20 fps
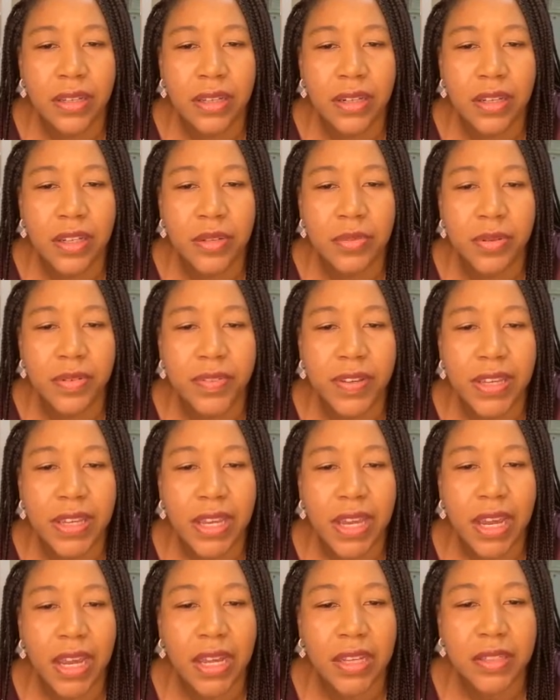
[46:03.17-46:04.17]
Can HPV?
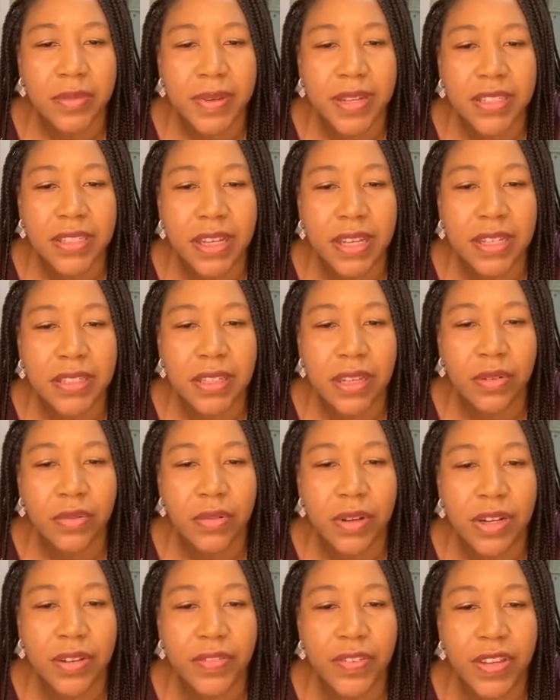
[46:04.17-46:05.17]
I was about to ask that.
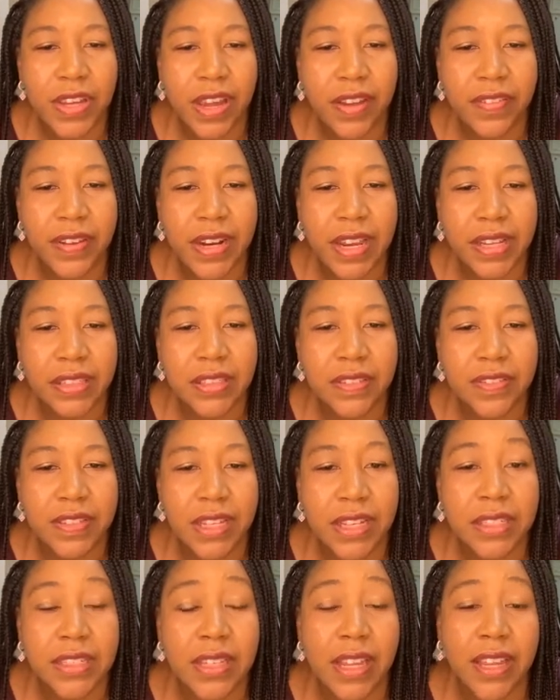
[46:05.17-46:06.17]
What if you have an active
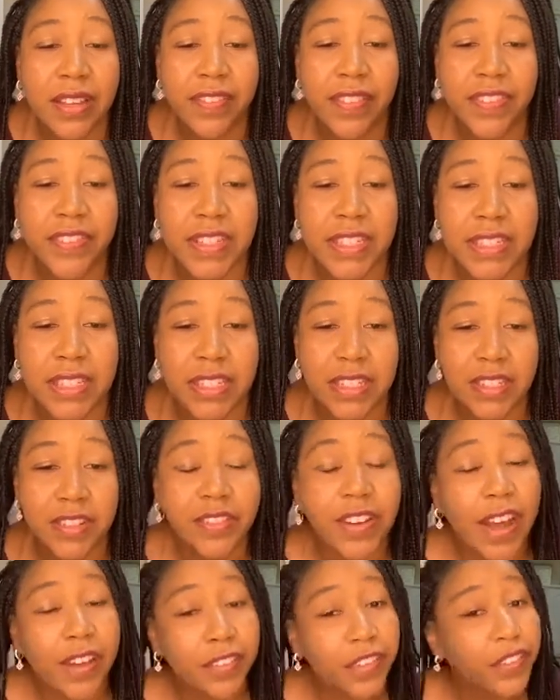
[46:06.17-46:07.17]
sex life after
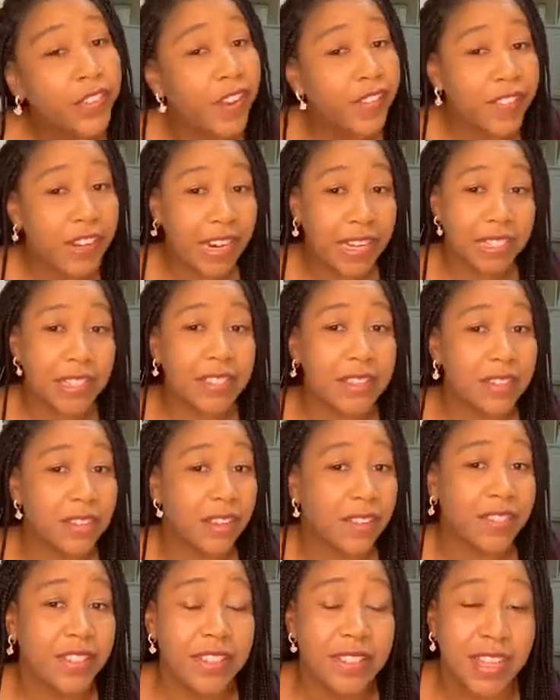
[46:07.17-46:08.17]
65? If you have an active
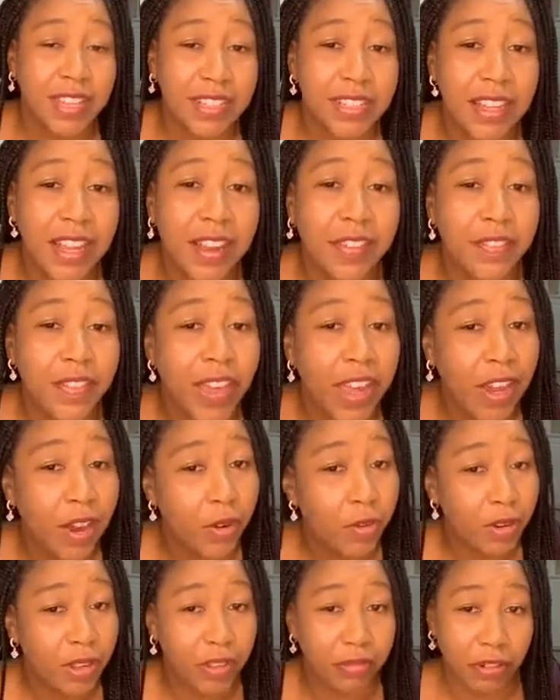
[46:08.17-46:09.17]
sex life
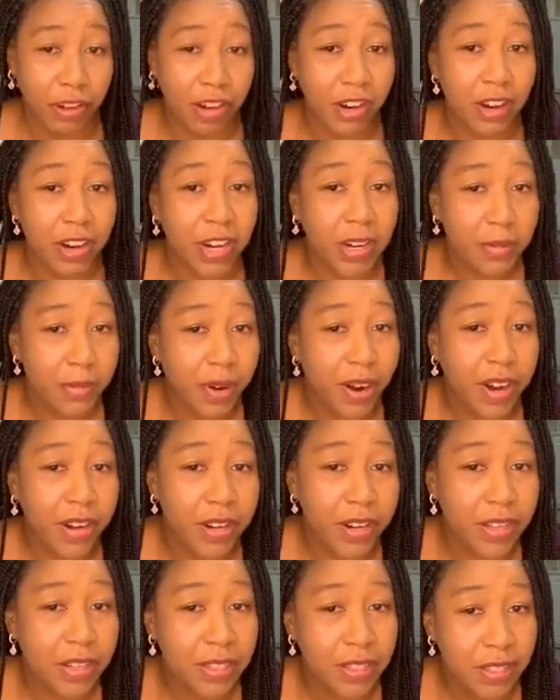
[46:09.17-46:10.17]
with recurrent
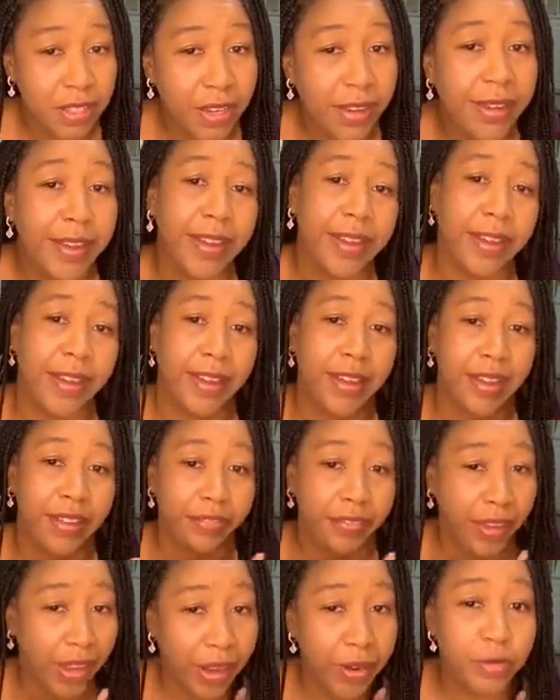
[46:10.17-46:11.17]
partners,
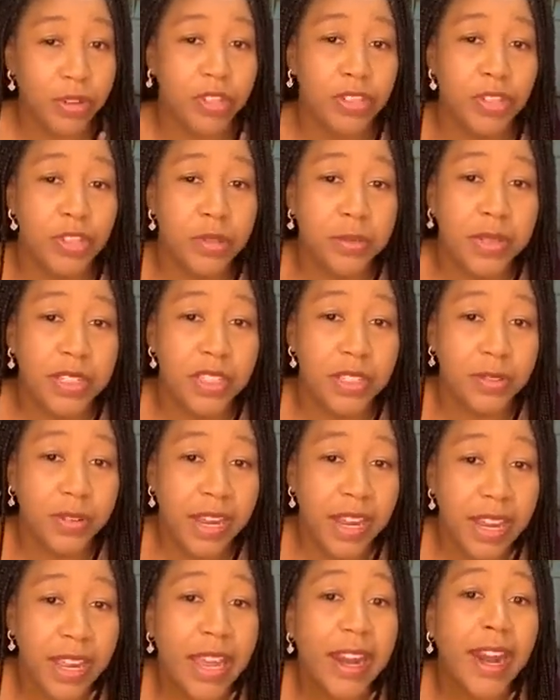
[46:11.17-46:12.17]
if I was your
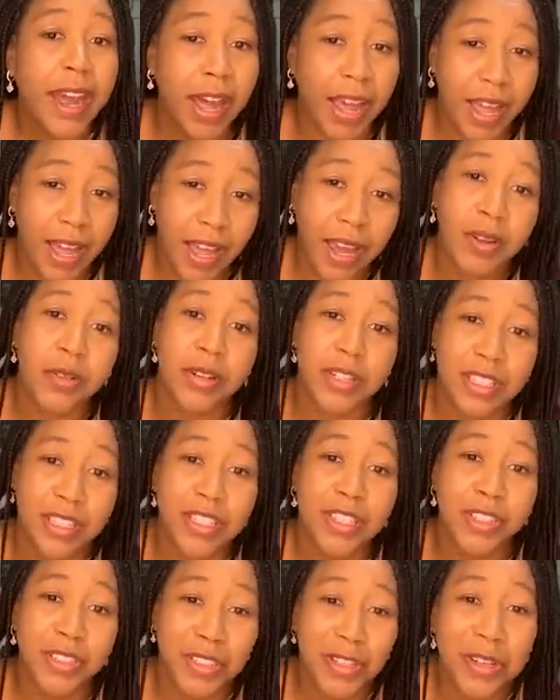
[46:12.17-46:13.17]
OBGYN, I would
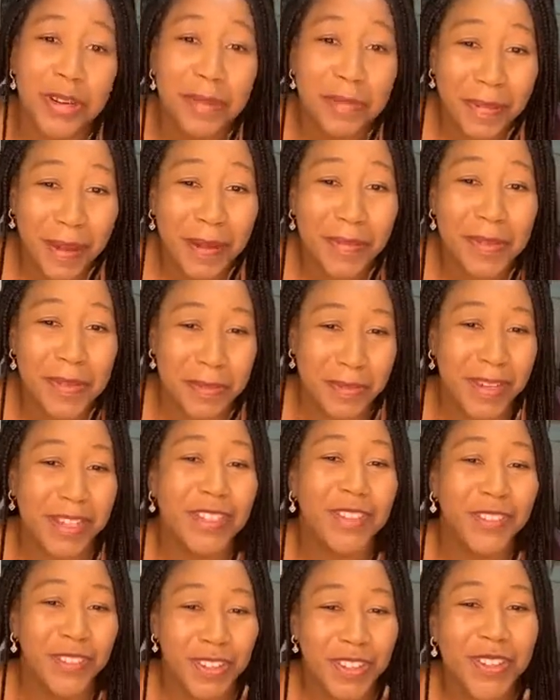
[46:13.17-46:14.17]
still do pap
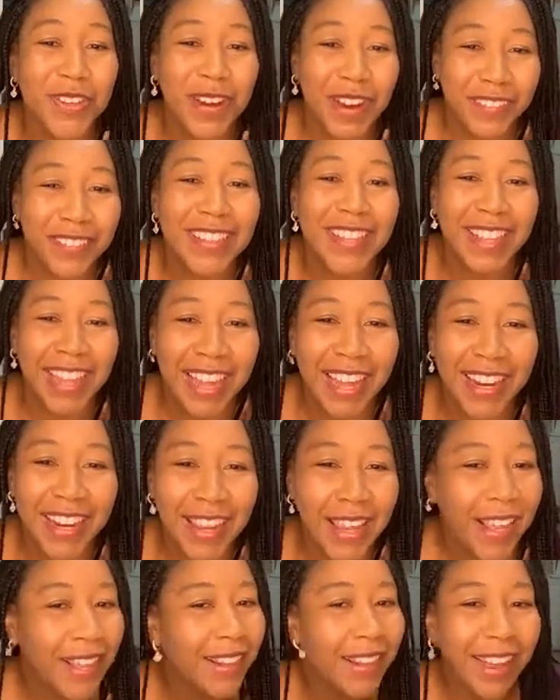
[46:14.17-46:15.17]
smears for you after that.
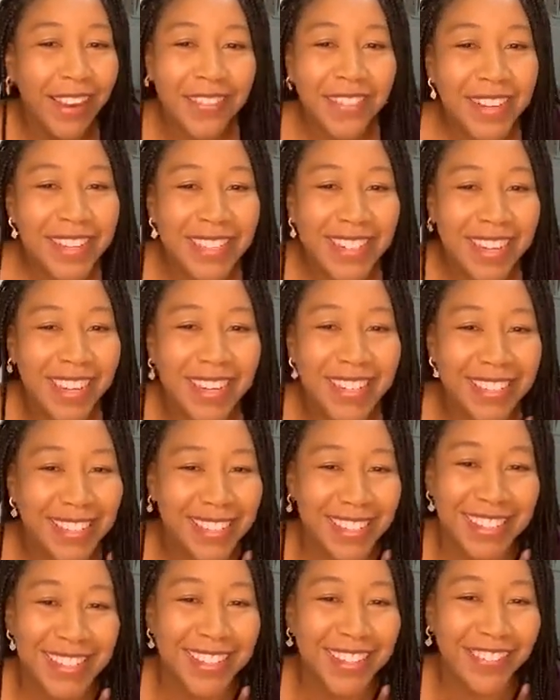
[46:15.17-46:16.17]
Life doesn't end
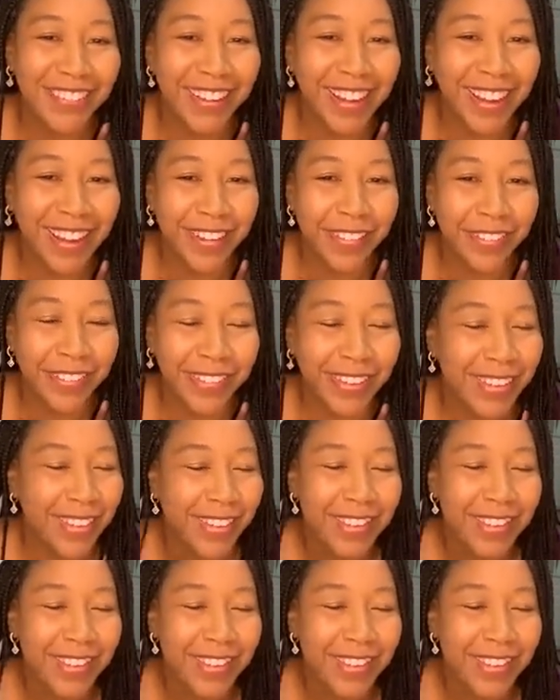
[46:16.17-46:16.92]
at 65.